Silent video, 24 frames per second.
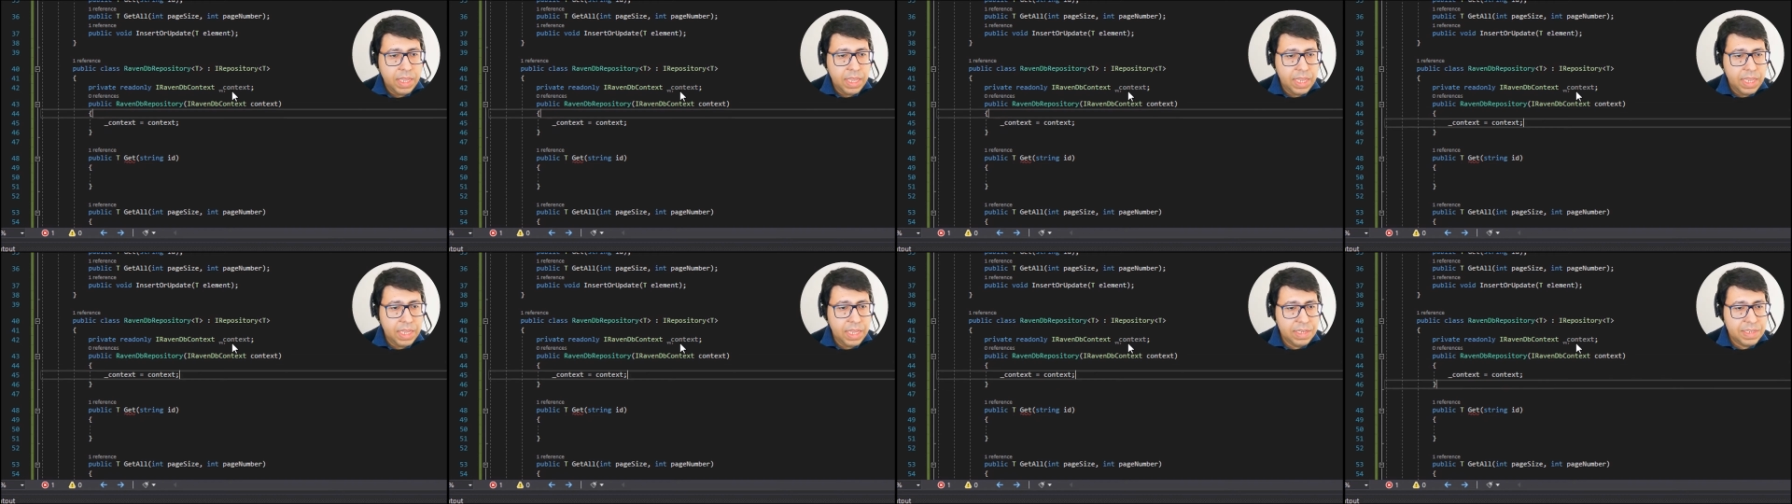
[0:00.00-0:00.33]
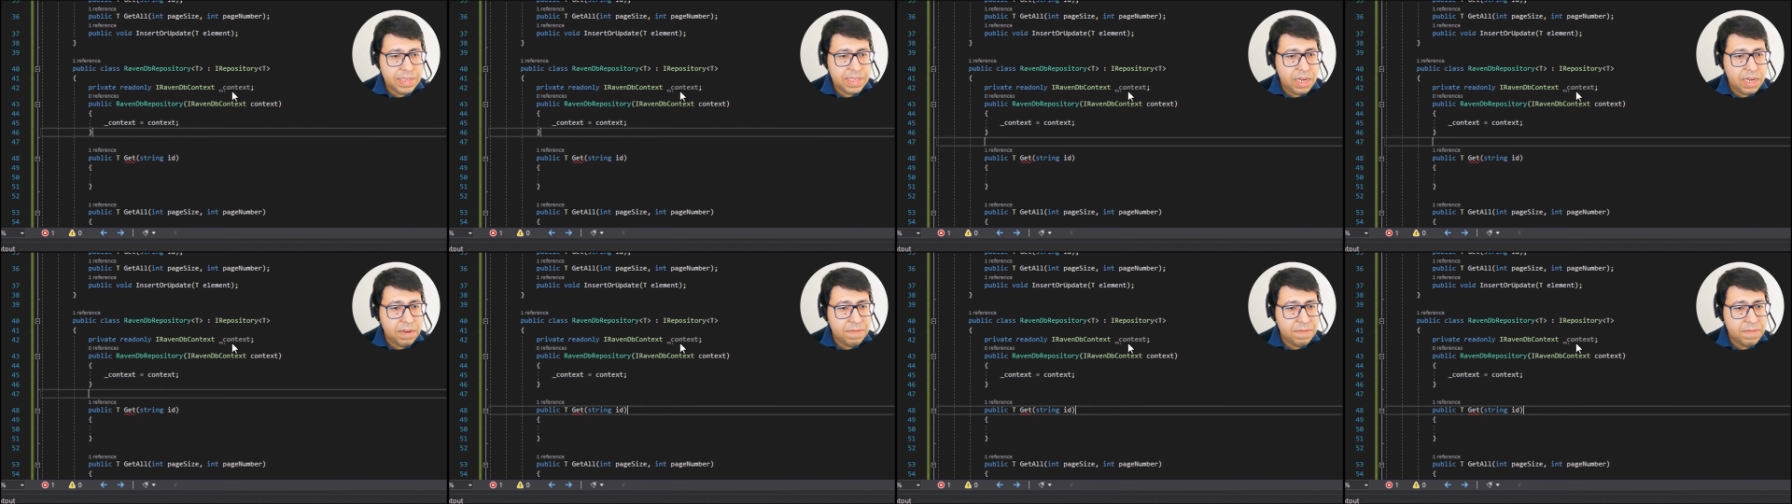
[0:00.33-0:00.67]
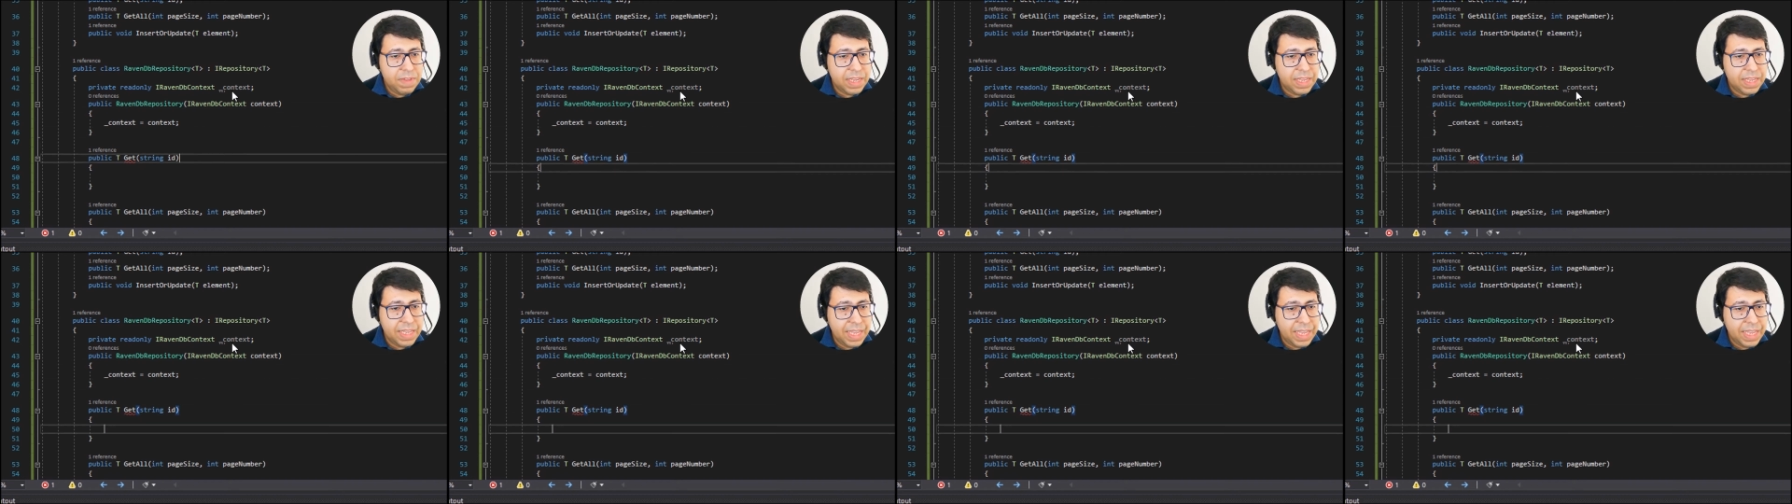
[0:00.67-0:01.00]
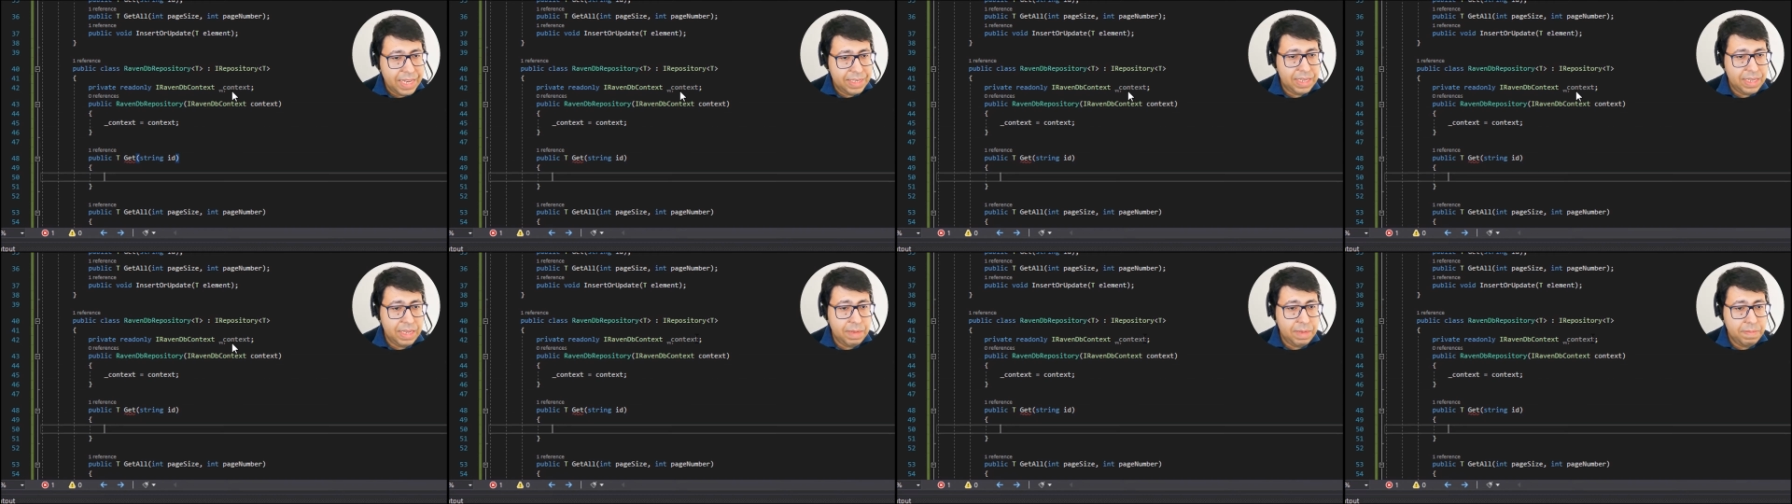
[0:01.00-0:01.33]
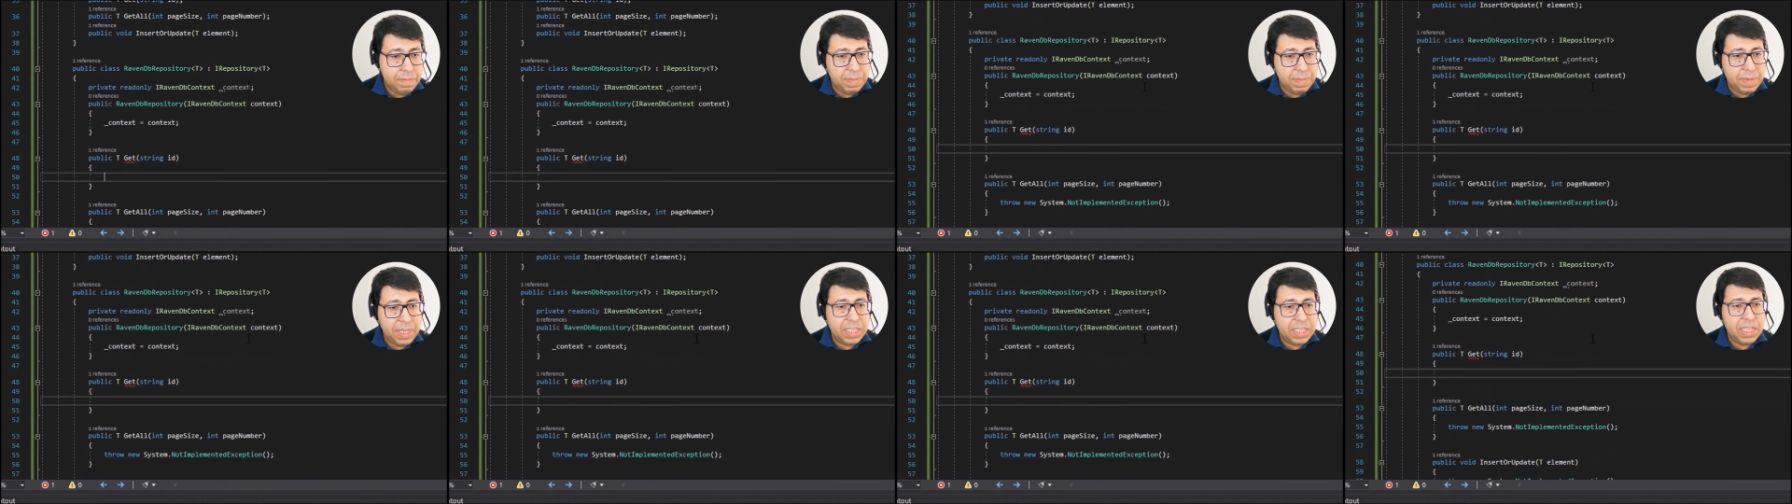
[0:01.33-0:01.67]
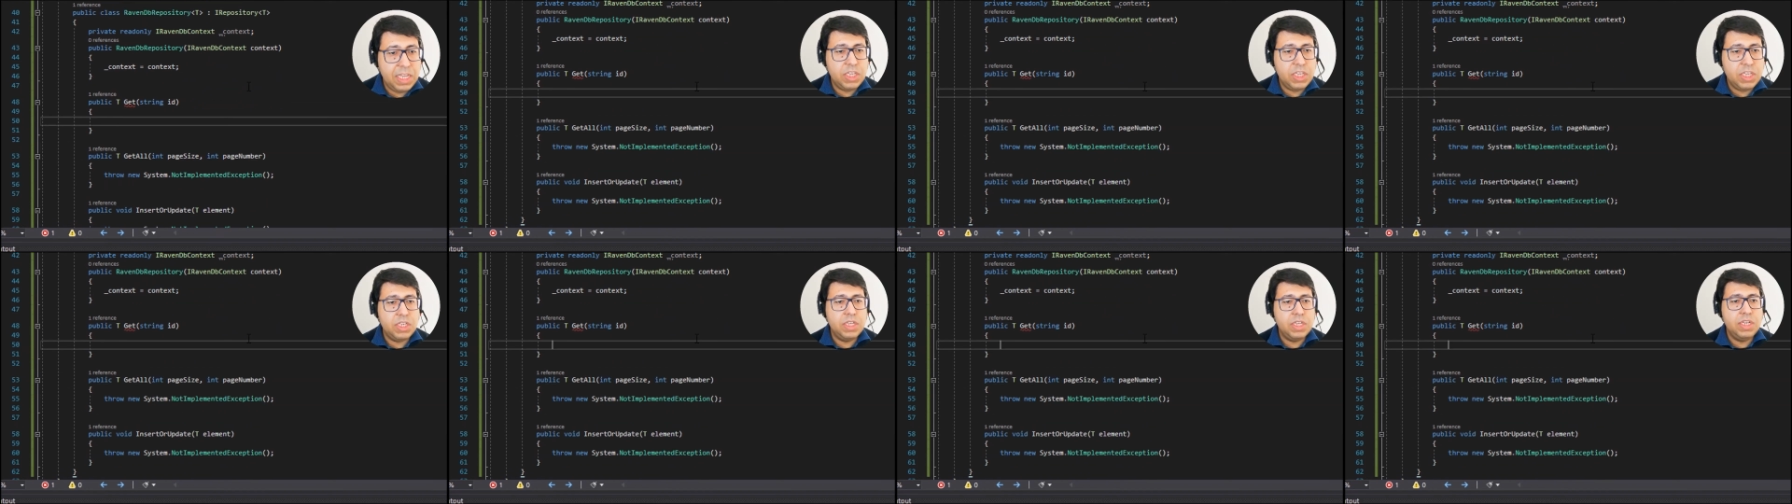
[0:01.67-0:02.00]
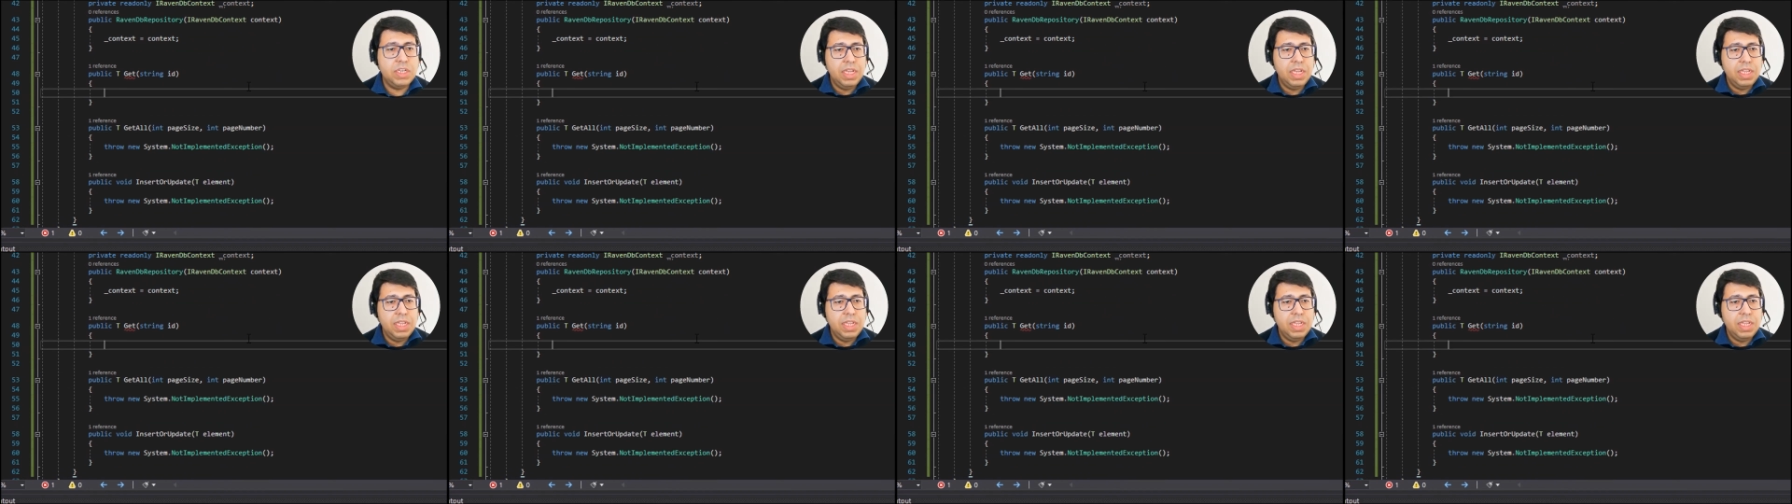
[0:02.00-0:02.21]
Inside of the get implementation,